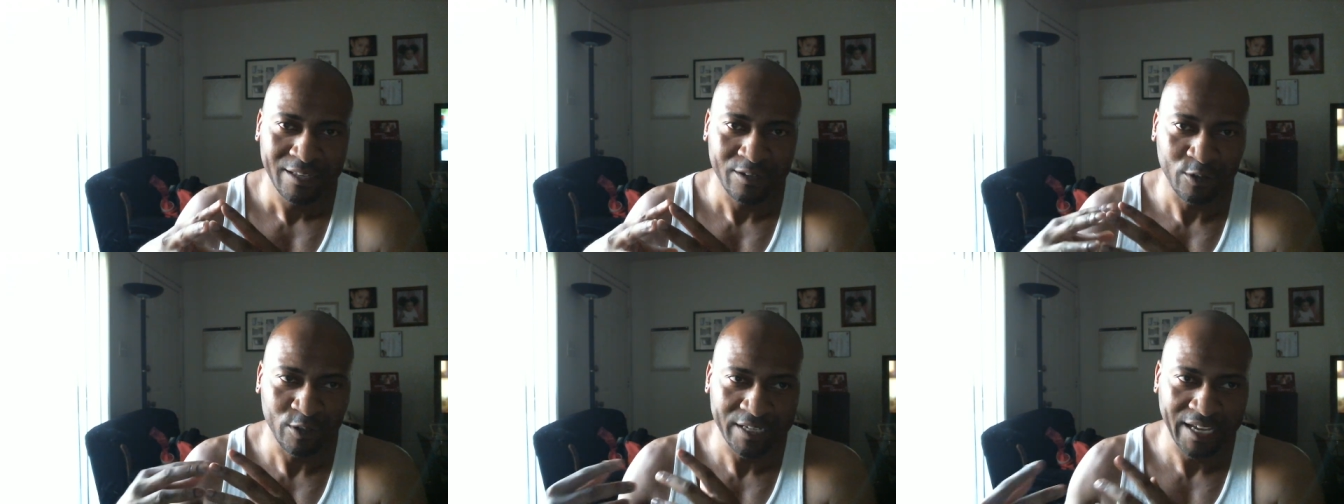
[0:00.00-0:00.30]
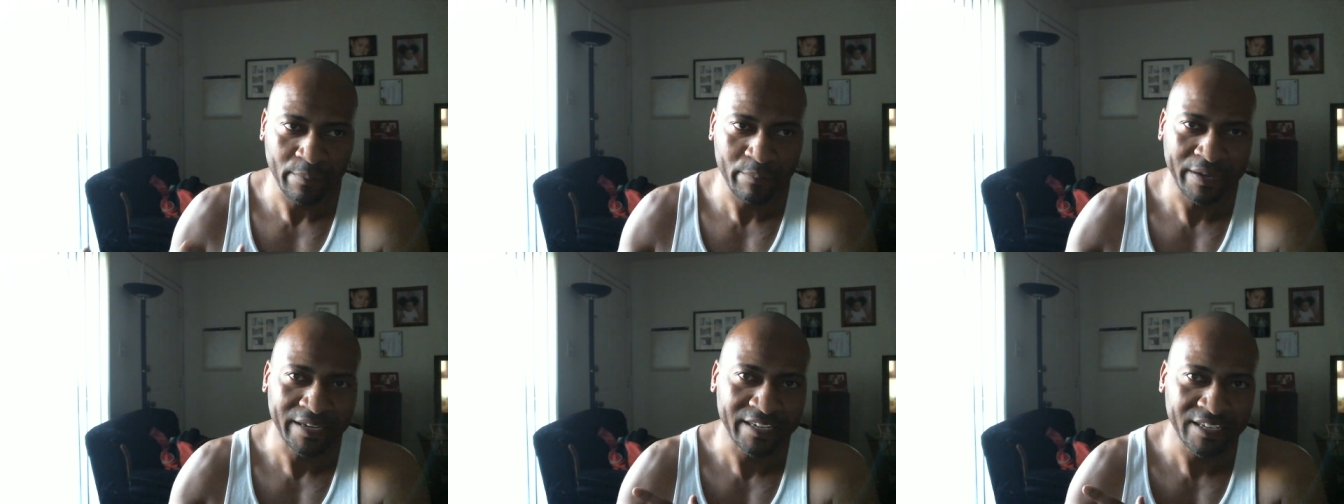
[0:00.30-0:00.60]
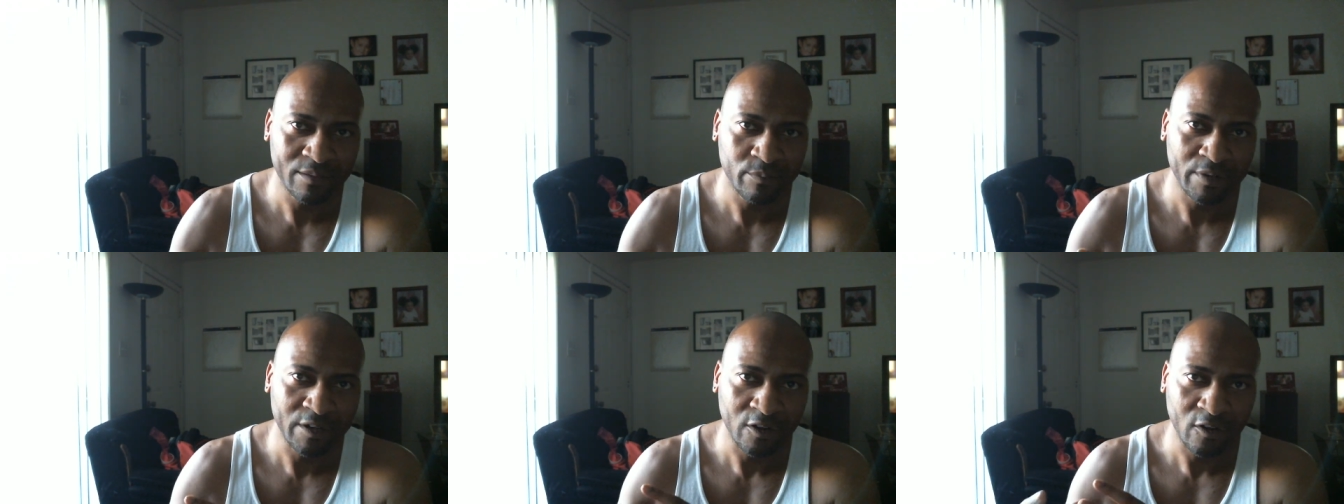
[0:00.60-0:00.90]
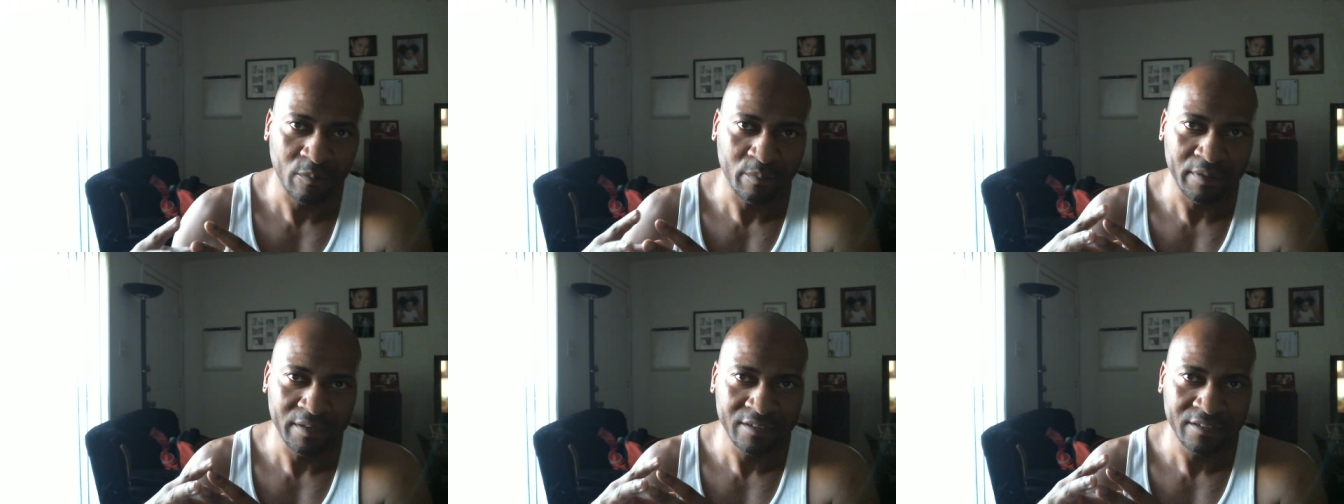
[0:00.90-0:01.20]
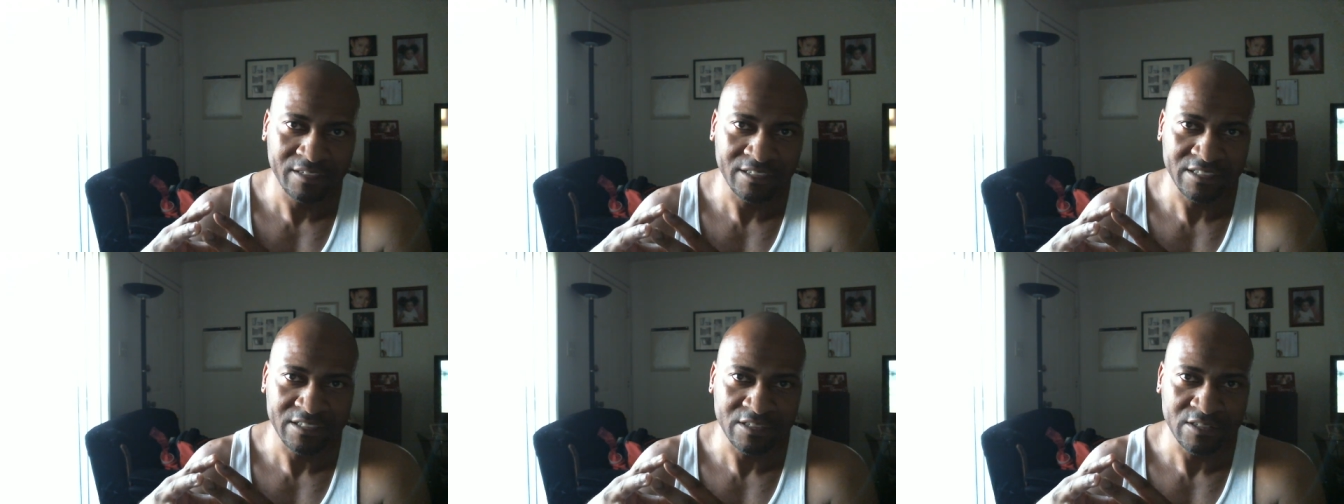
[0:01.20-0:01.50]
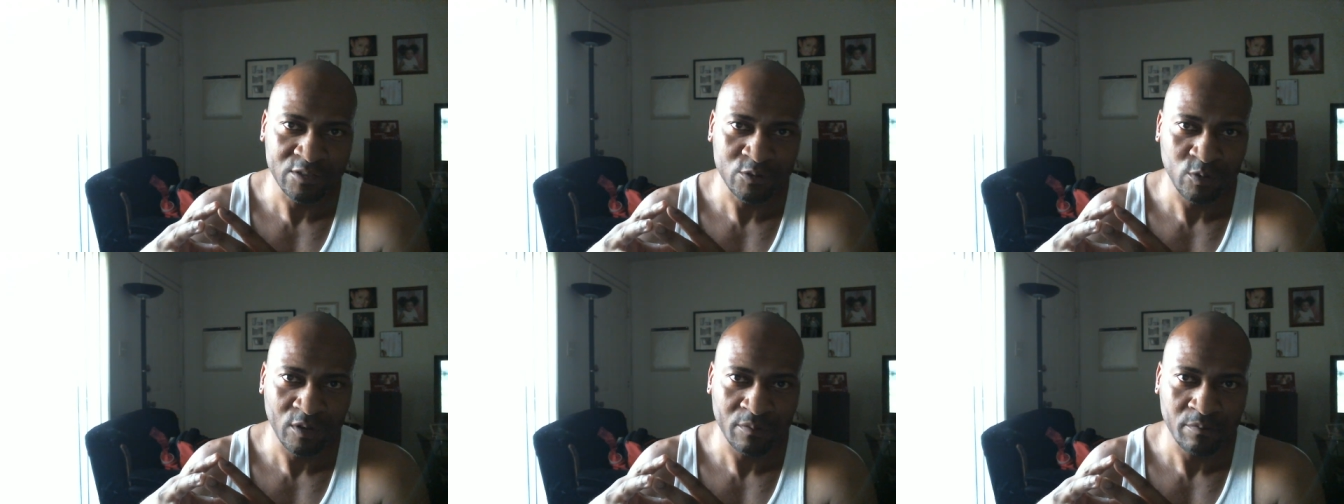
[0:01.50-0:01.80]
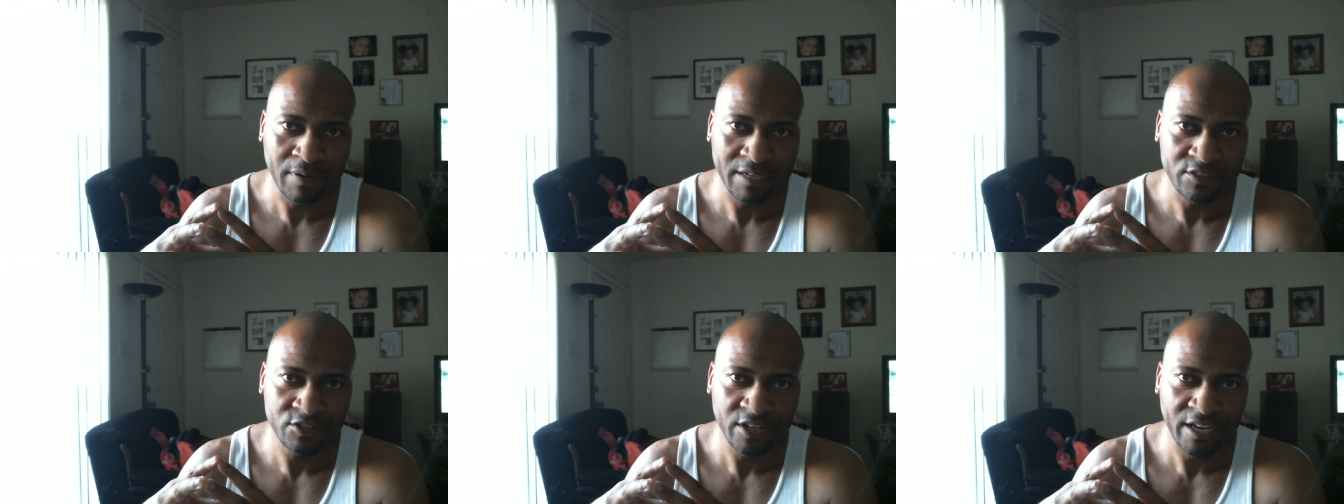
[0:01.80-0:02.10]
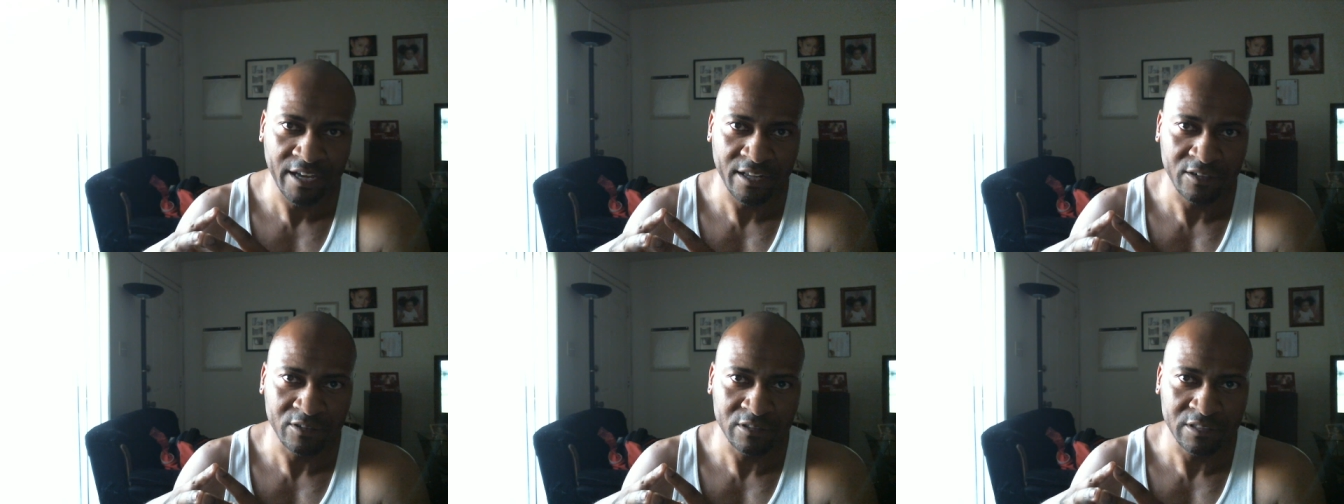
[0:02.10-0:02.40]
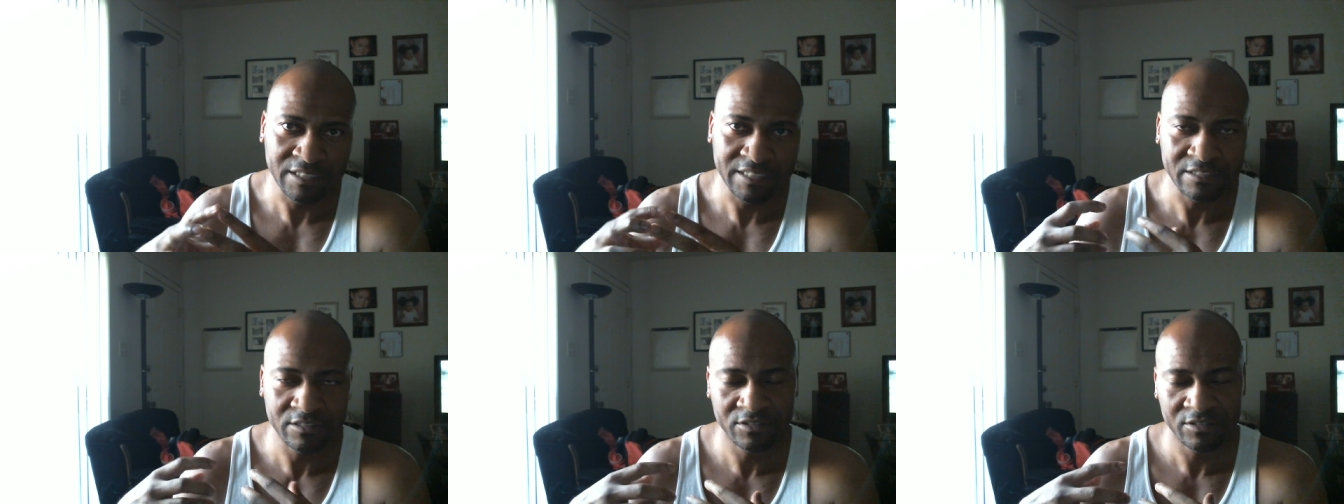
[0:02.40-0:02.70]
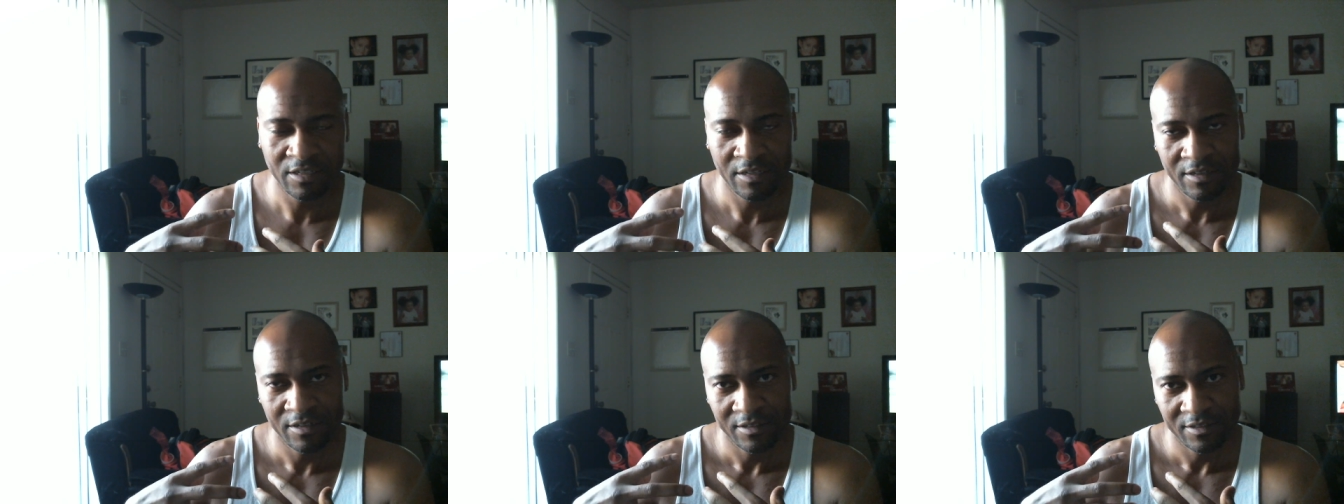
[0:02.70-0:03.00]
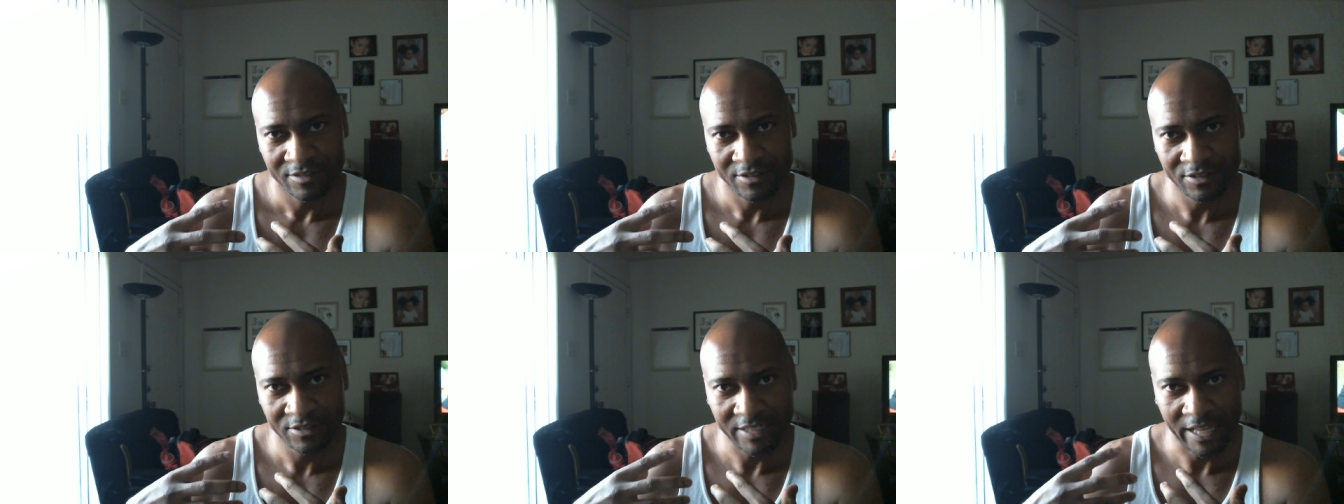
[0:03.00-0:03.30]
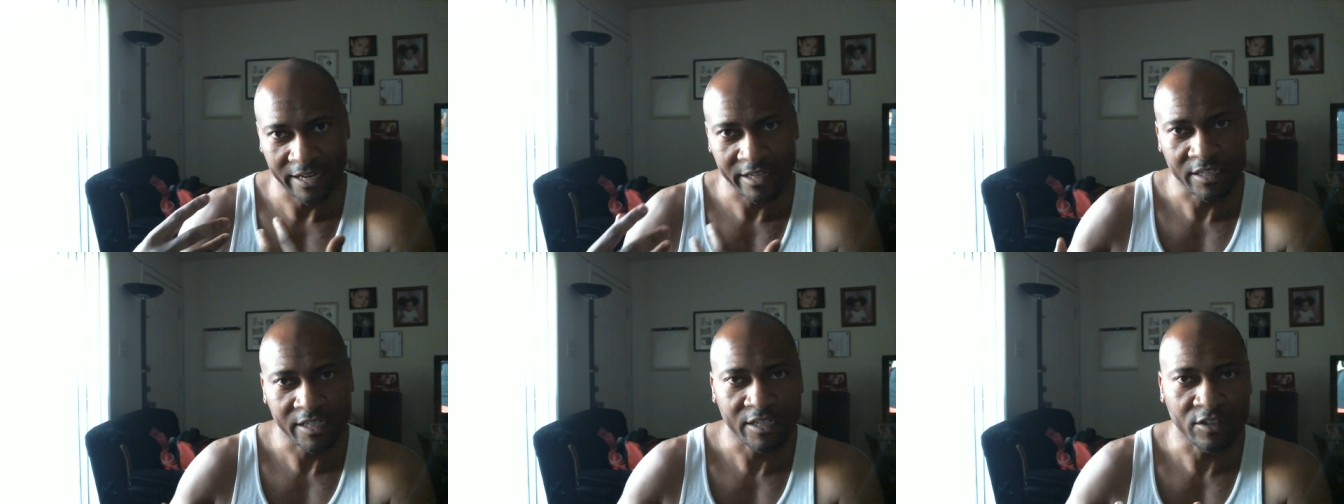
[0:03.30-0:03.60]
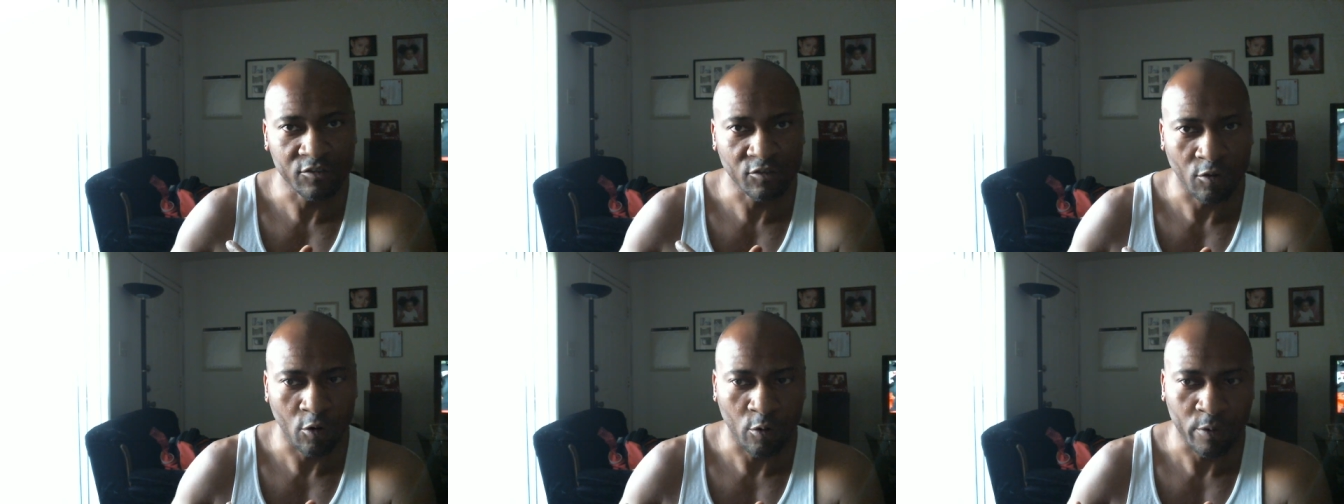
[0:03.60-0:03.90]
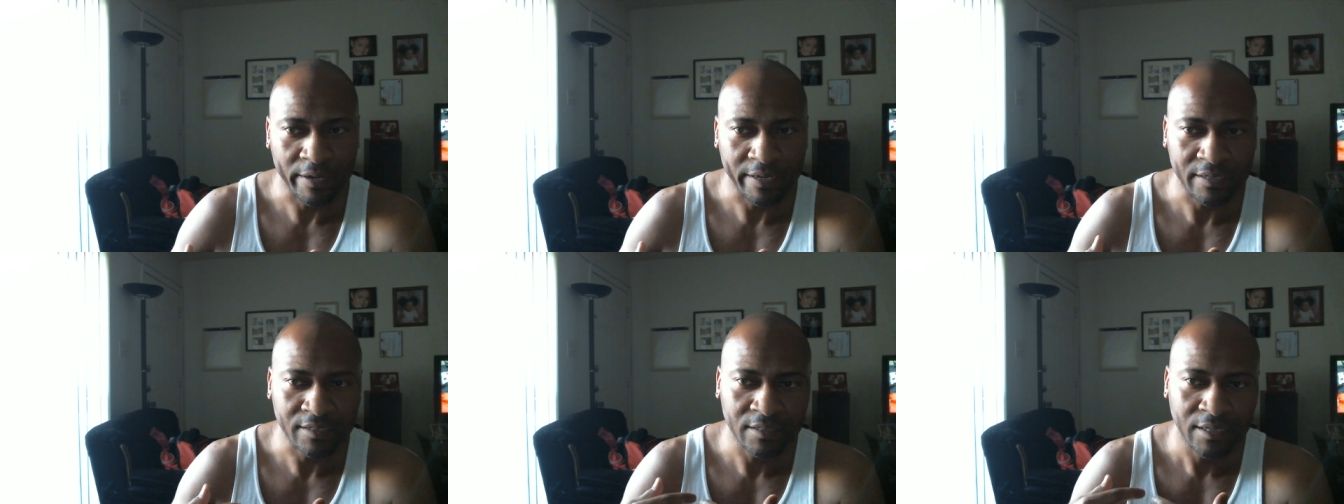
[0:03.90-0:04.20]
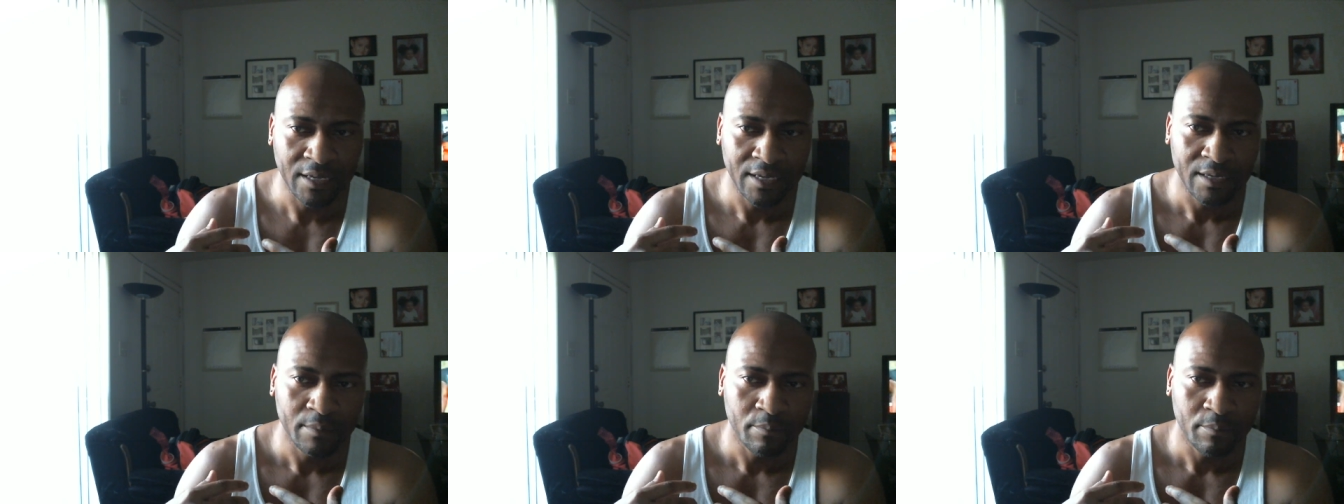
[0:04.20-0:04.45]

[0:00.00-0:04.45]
look at my email, because with my channel, it's steadily growing.